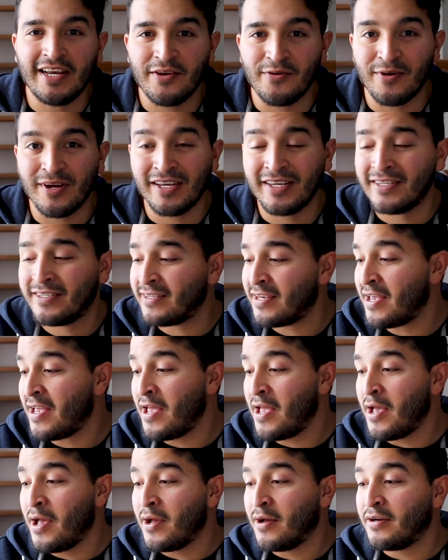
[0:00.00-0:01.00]
anyways,
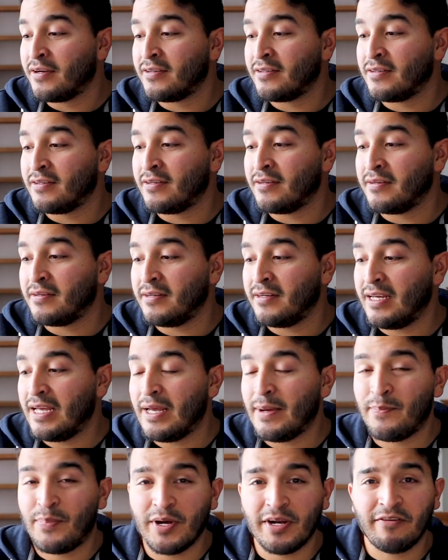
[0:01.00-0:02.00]

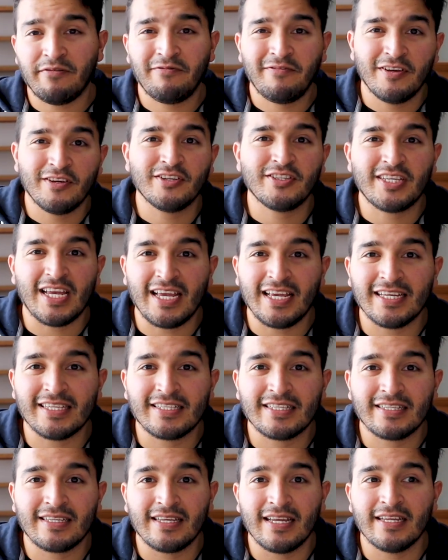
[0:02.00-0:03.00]
but it feels like
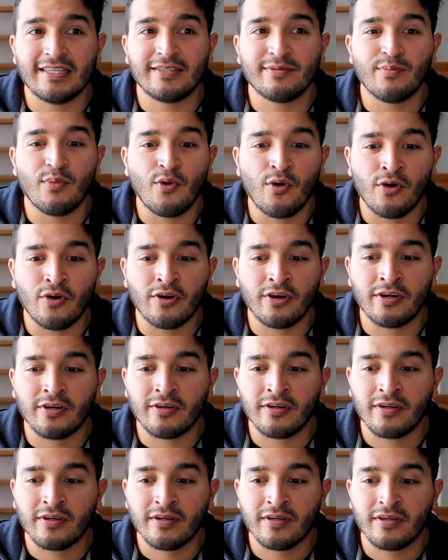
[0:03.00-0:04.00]
it's
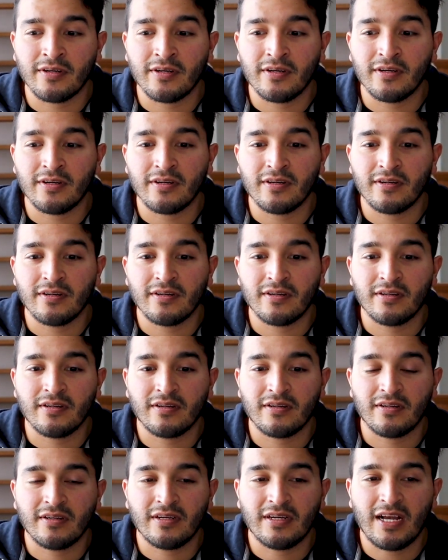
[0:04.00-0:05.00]
more,
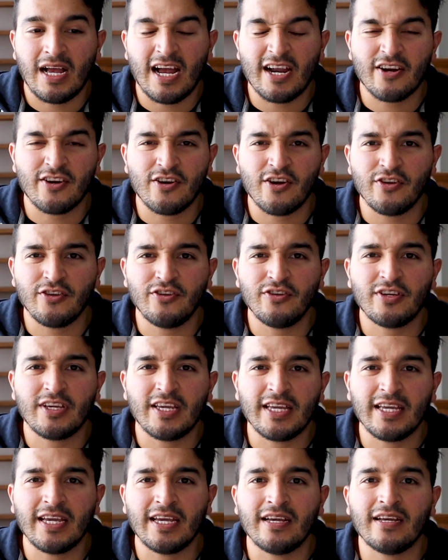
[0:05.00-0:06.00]
I don't know,
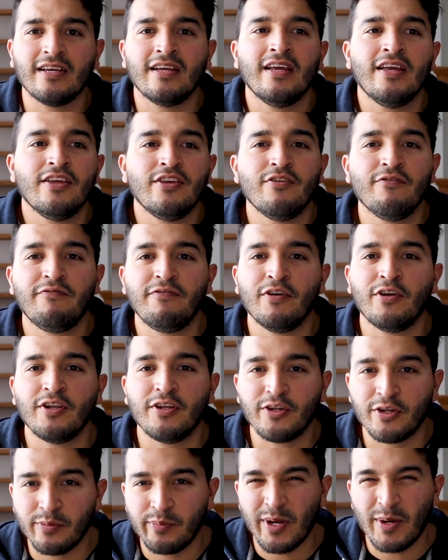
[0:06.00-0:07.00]
you feel a
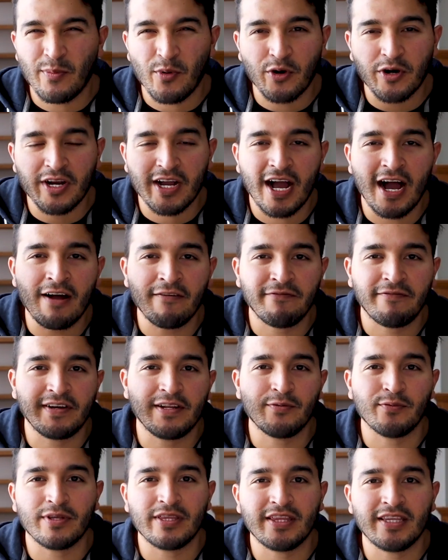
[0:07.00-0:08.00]
little bit more
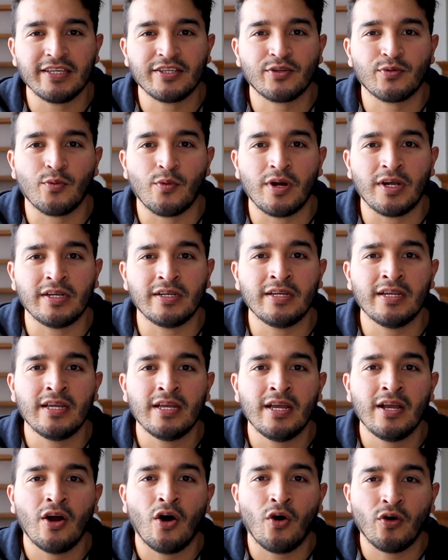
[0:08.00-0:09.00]
confident with this one
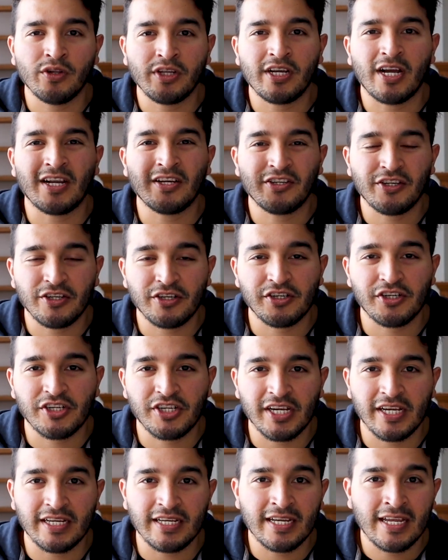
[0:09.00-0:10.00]
holding onto your
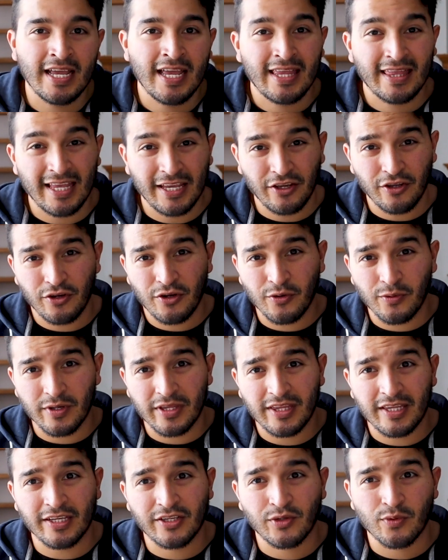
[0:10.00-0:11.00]
shin than you do
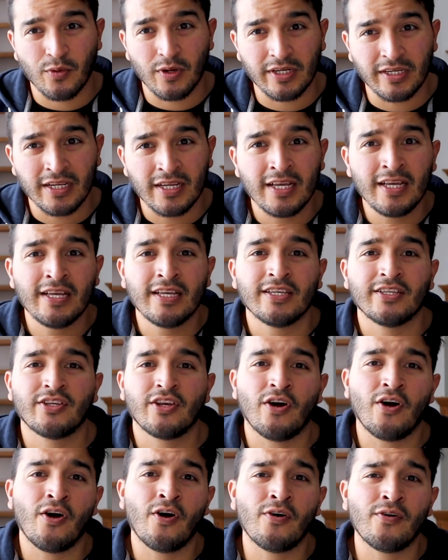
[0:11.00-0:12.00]
with this one.
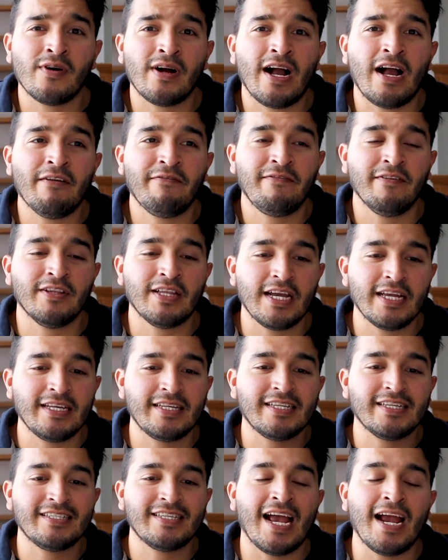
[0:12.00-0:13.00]
So I feel
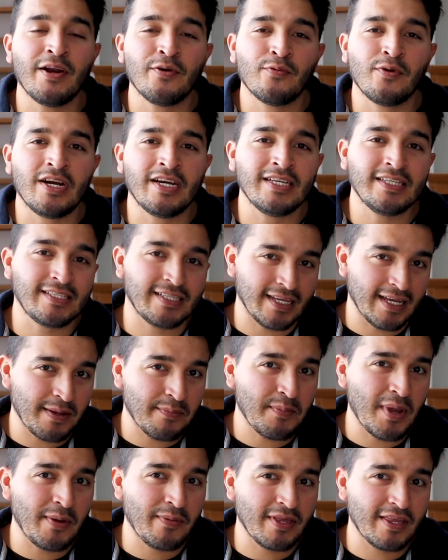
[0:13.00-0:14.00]
like design wise,
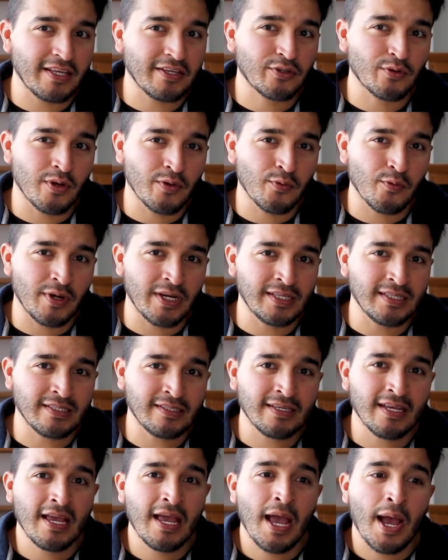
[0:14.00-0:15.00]
maybe this one
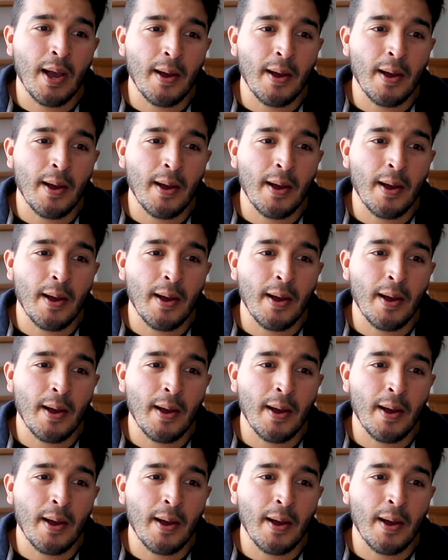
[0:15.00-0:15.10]
wins,